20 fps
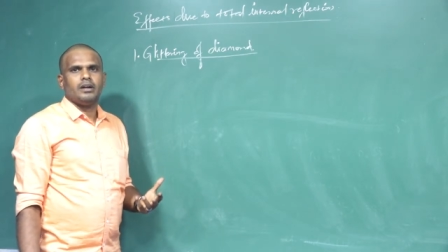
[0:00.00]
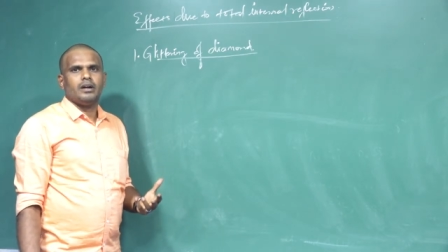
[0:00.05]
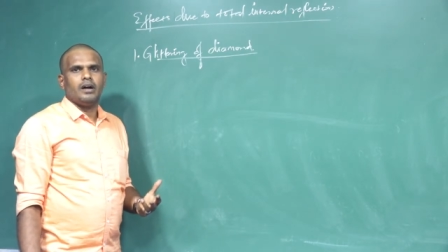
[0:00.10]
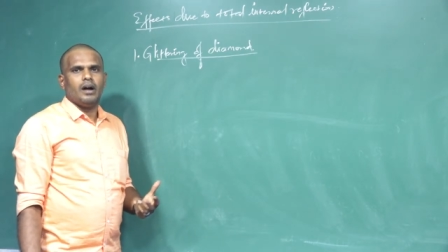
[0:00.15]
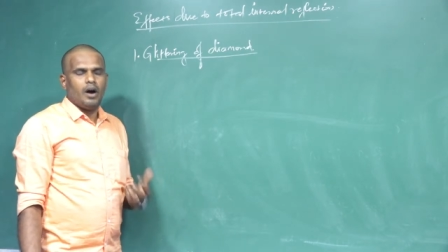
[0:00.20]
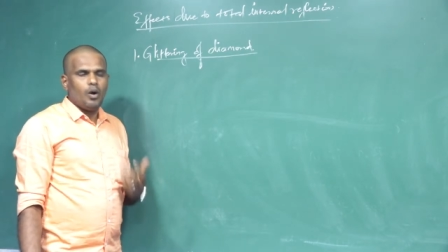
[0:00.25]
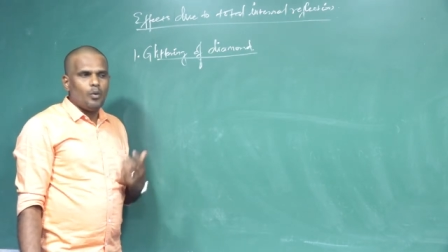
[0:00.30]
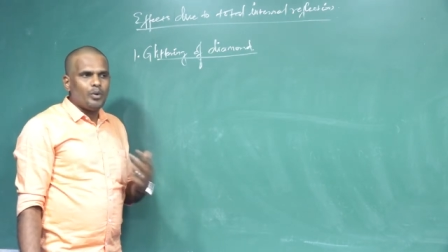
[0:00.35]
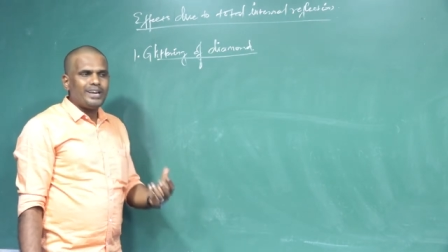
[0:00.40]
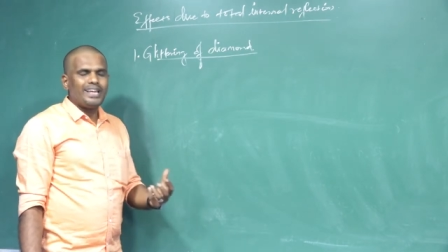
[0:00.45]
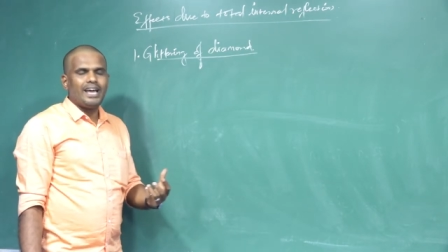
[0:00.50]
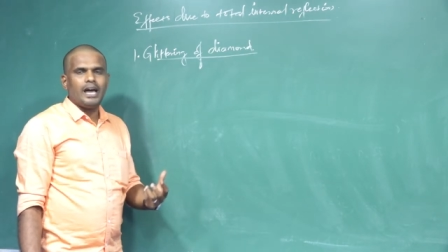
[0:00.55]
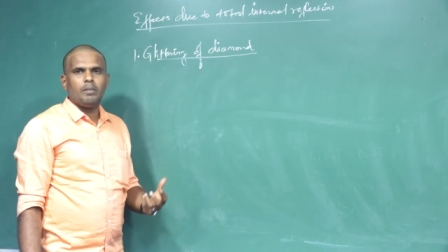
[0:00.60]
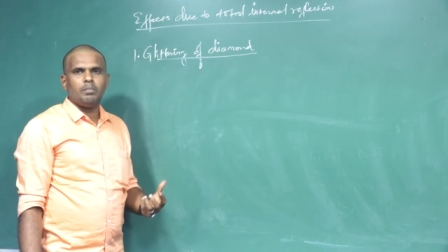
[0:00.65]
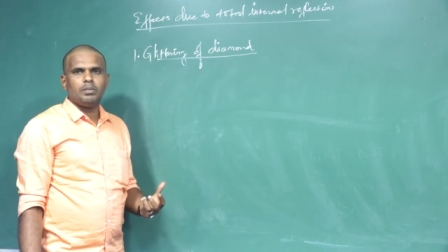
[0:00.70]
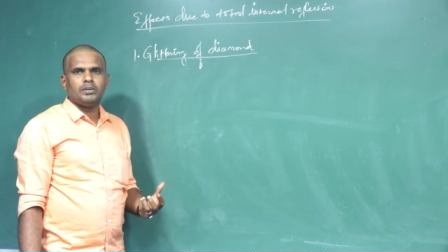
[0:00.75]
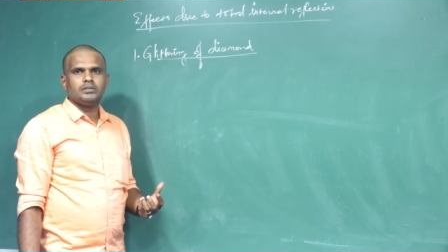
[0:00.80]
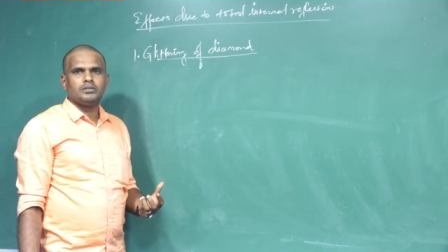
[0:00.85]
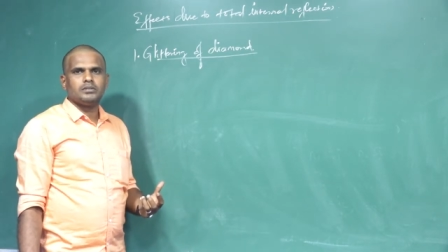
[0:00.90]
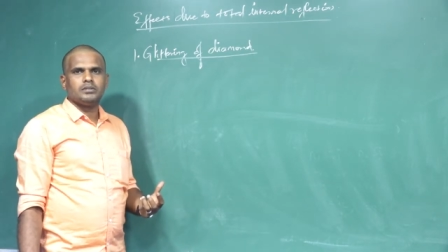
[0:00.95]
How it
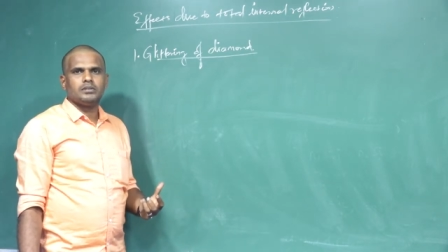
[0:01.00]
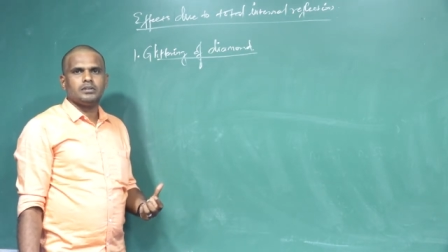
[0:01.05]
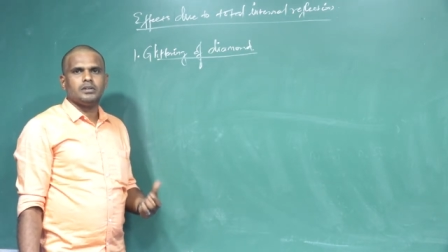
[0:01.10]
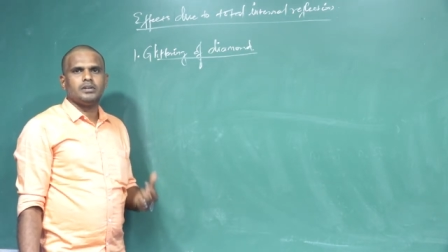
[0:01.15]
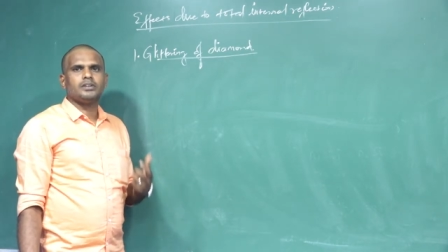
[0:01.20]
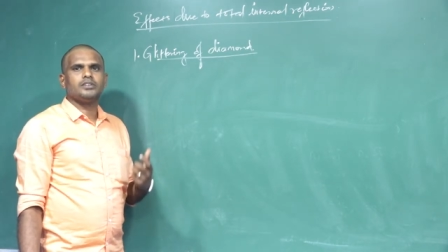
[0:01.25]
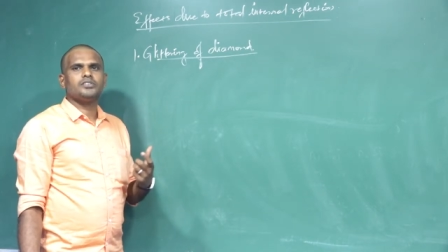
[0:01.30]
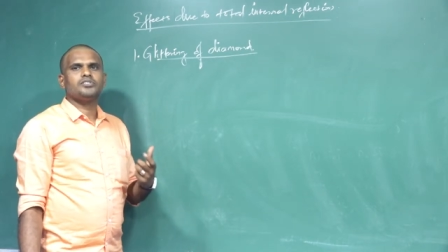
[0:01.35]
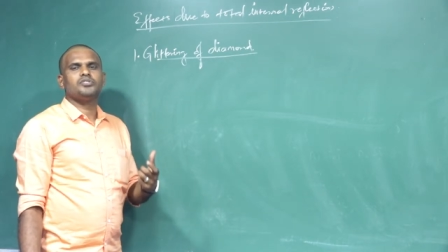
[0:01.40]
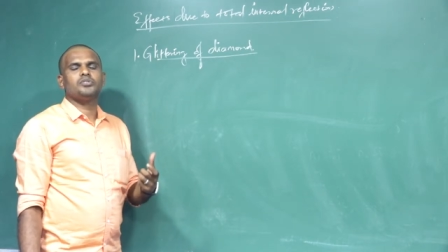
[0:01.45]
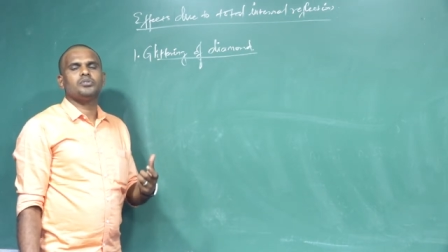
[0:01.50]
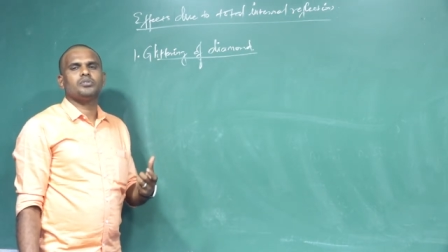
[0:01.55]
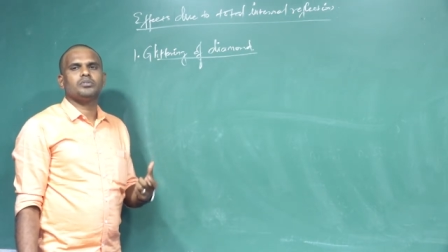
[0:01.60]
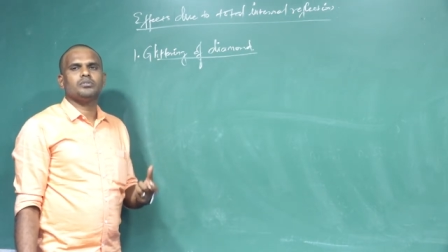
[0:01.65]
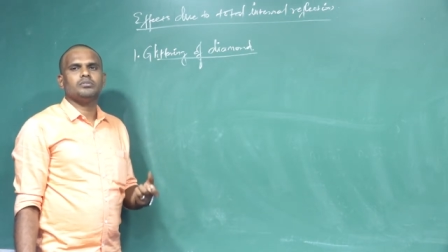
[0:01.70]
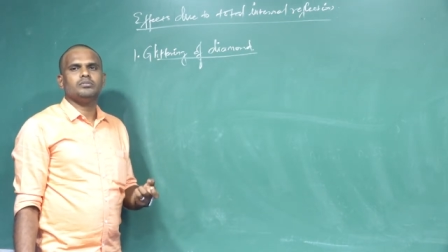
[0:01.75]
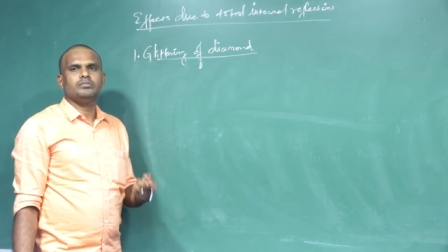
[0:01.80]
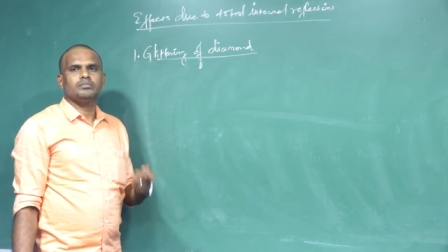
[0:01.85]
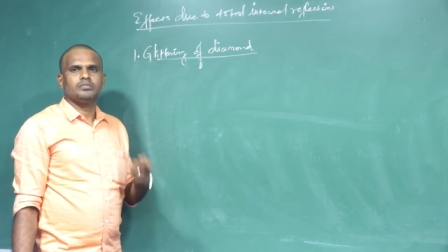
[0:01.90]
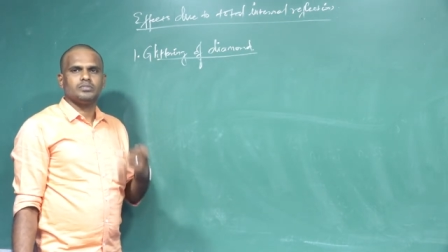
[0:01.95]
happens? It is due
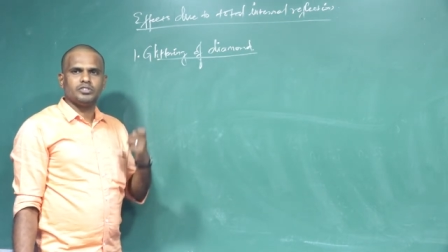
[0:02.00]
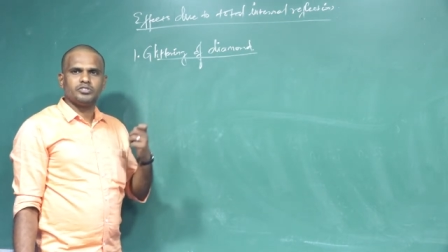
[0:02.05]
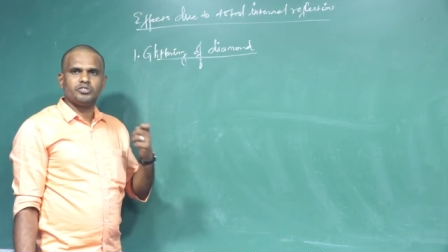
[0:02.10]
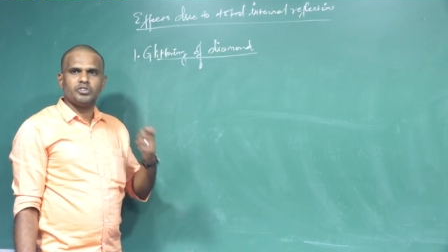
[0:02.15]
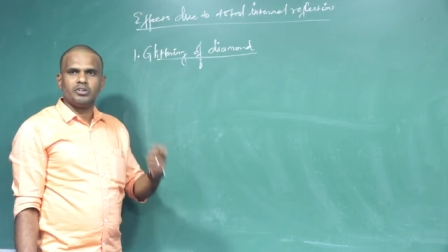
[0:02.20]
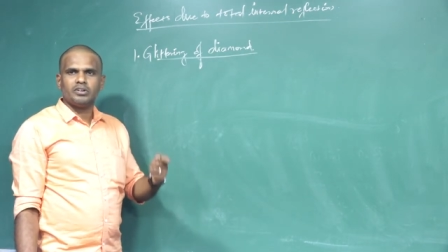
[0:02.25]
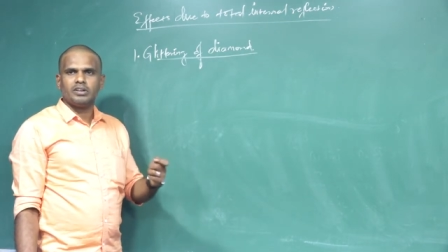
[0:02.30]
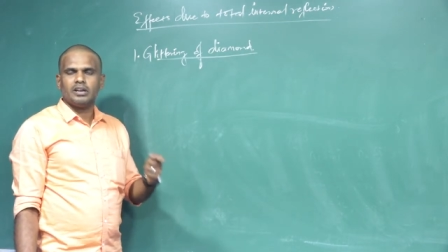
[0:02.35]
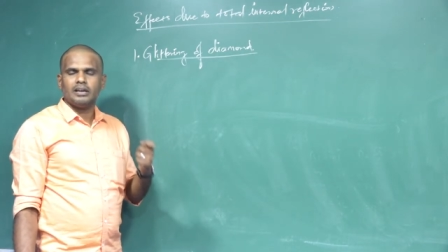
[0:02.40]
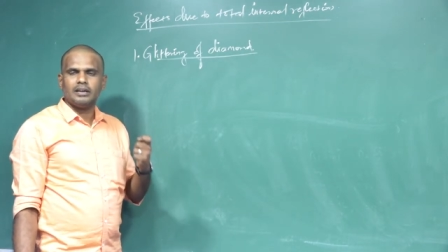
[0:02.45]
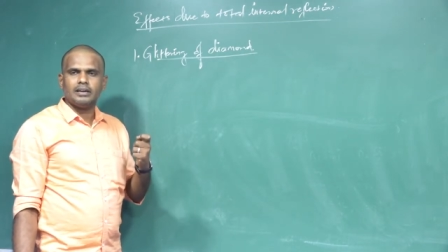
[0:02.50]
to the total